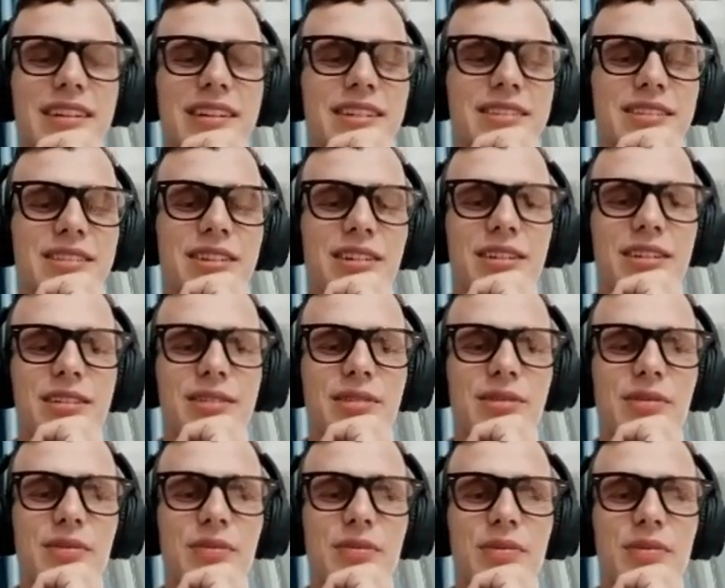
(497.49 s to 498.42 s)
So
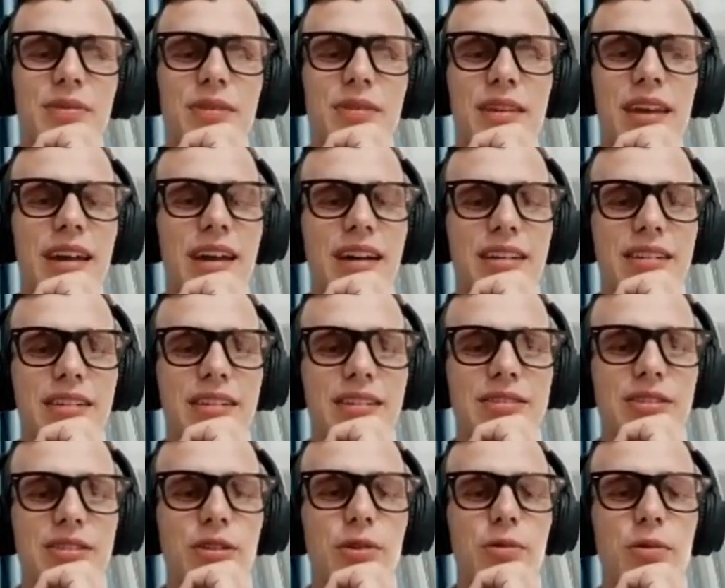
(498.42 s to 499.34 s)
yeah.
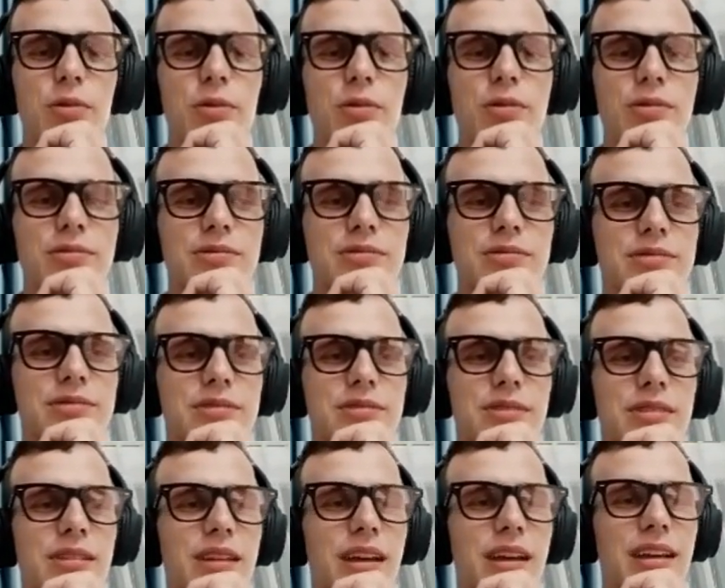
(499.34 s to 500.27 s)
So
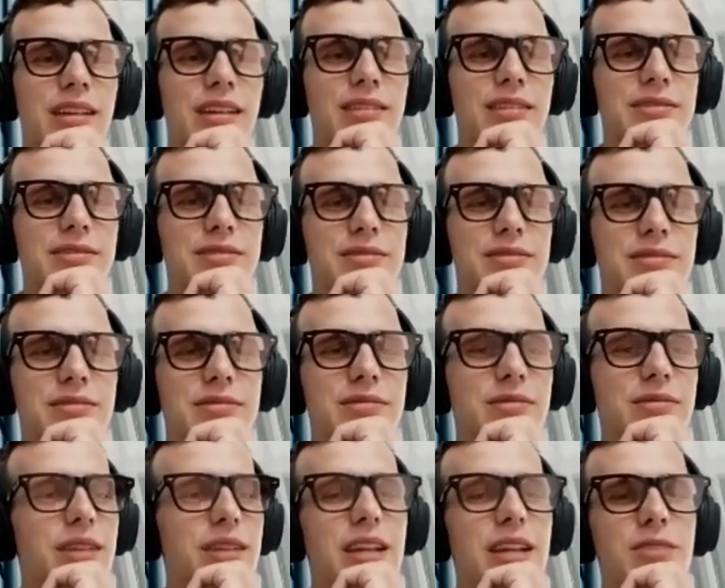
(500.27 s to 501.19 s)
like
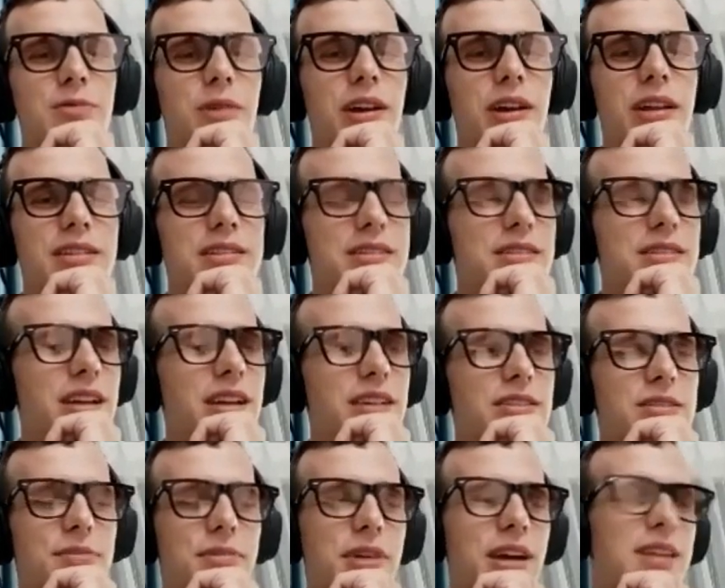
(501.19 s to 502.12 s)
that's why it's
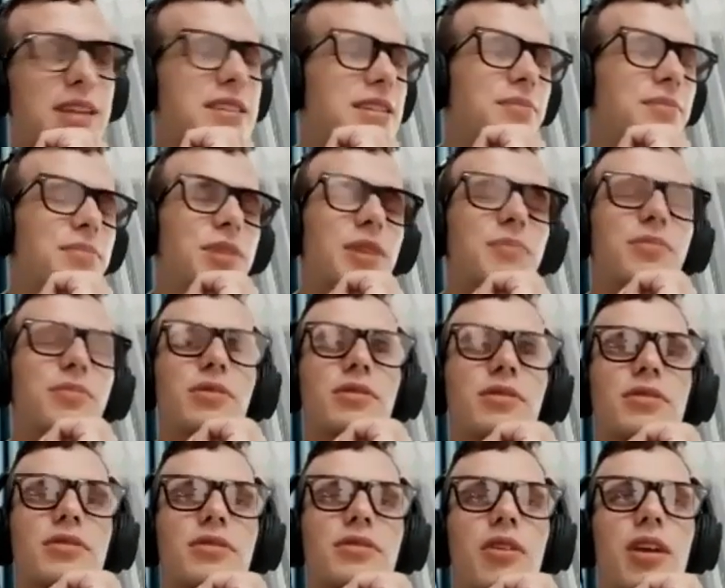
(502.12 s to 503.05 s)
not surprising people
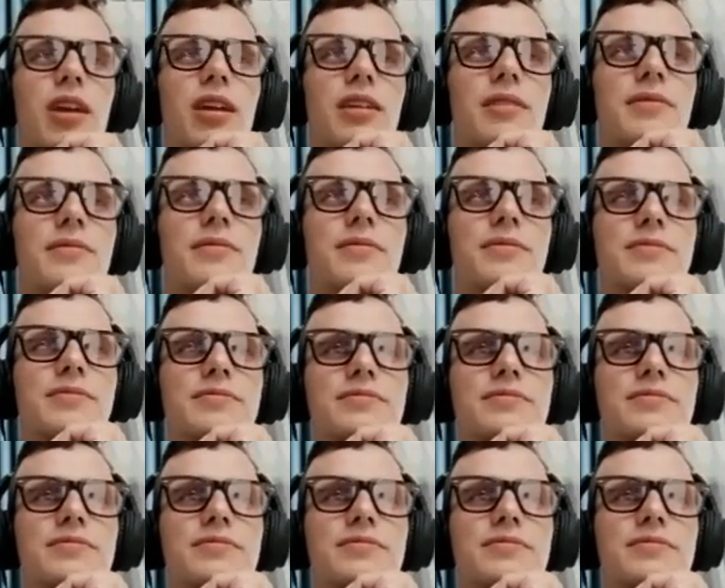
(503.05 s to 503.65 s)
crave